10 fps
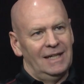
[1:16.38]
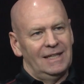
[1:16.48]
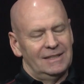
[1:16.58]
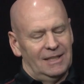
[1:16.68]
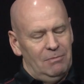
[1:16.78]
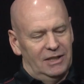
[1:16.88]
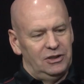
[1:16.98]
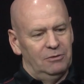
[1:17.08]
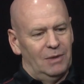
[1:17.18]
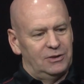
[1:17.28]
As I
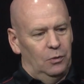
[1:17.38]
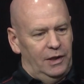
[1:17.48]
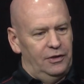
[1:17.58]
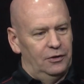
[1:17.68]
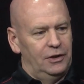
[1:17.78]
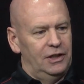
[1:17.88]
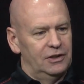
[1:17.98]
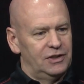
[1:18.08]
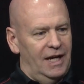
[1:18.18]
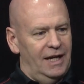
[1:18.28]
mentioned, my 23rd year
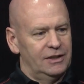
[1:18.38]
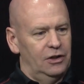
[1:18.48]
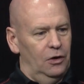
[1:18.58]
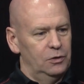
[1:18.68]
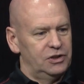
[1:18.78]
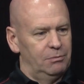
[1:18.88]
as a head coach.